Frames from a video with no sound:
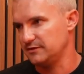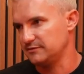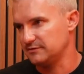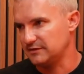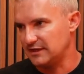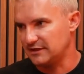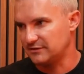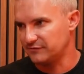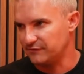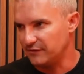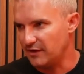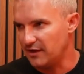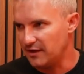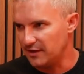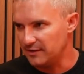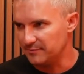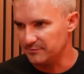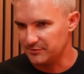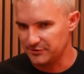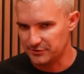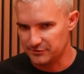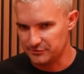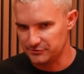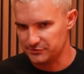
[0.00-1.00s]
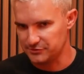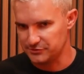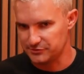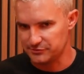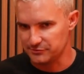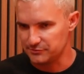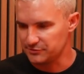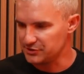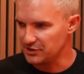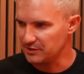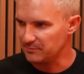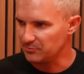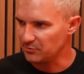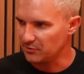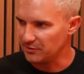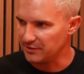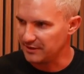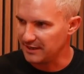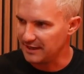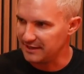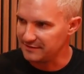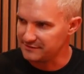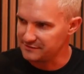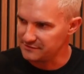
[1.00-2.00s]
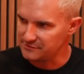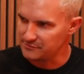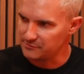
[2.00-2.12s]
that's fine, but you could just do it cheaper on ads as